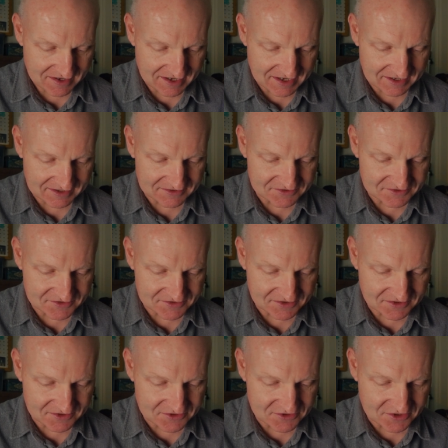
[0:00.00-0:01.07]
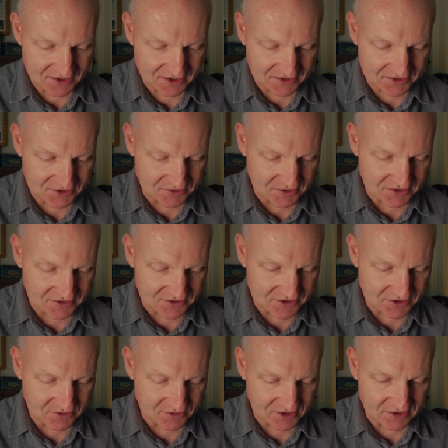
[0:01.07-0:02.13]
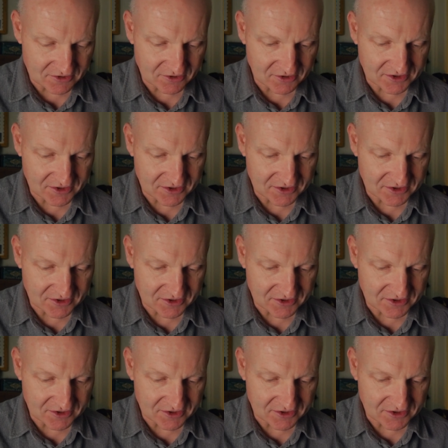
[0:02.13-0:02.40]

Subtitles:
And you can